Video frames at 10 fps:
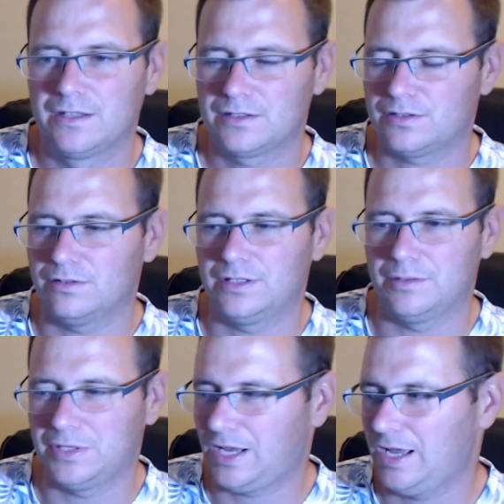tidy
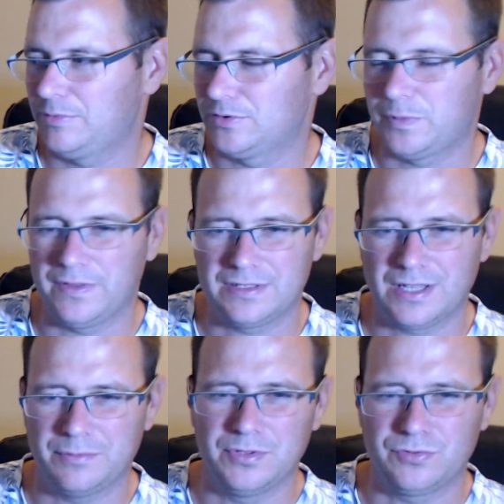up your cables. But there's
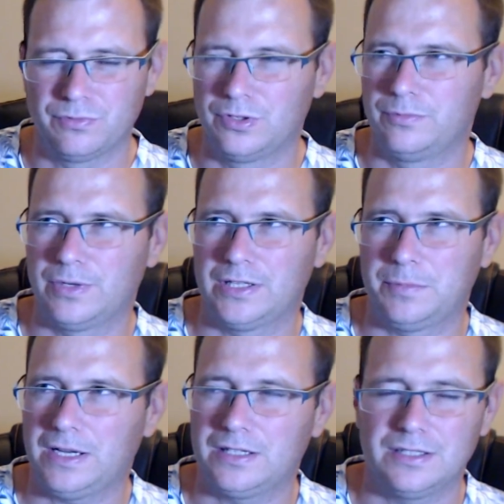that much room around the
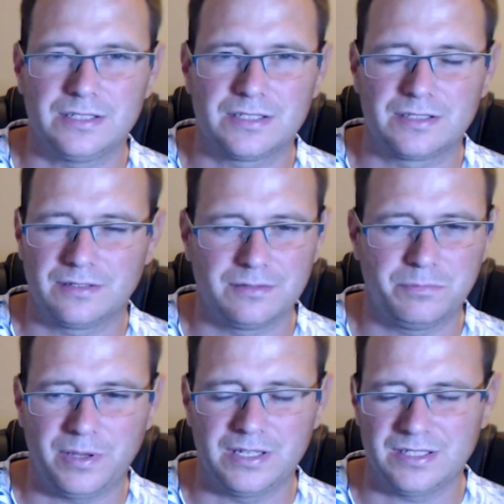back of this
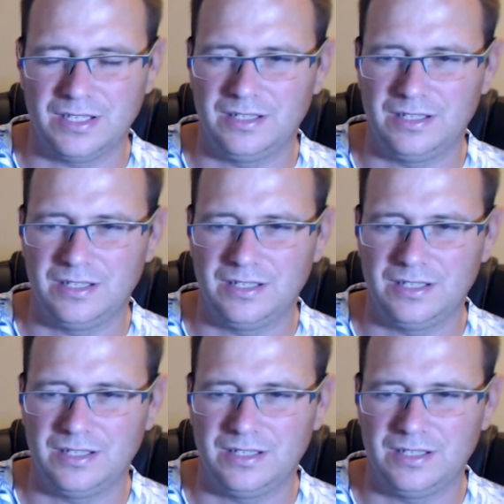PC,